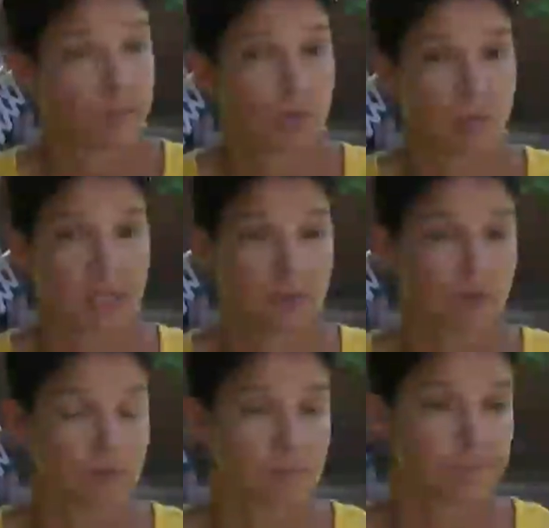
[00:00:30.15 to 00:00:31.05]
we want
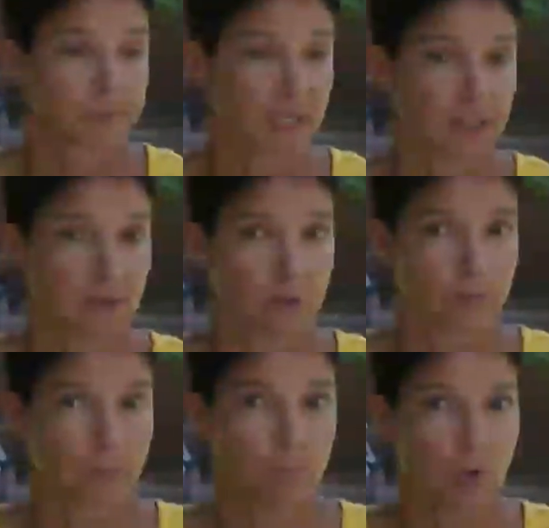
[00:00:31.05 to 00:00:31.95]
to kind
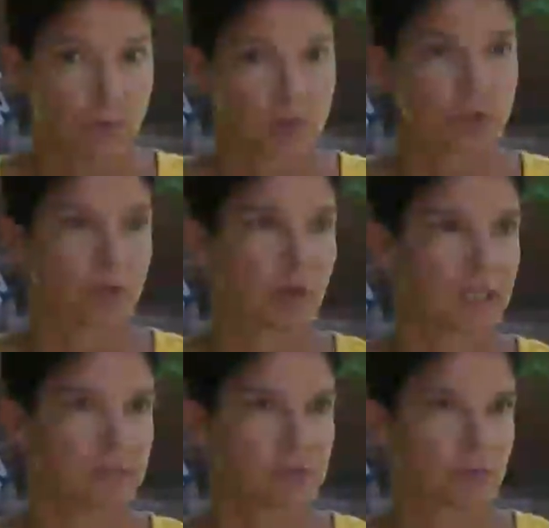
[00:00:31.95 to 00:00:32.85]
of move your
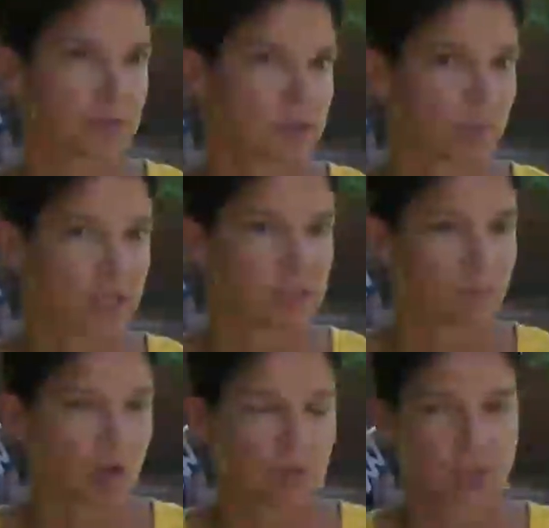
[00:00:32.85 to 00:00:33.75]
joints through some range
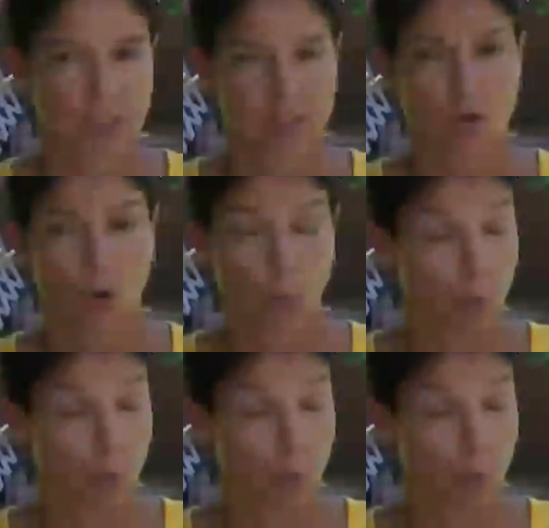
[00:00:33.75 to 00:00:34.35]
of motion,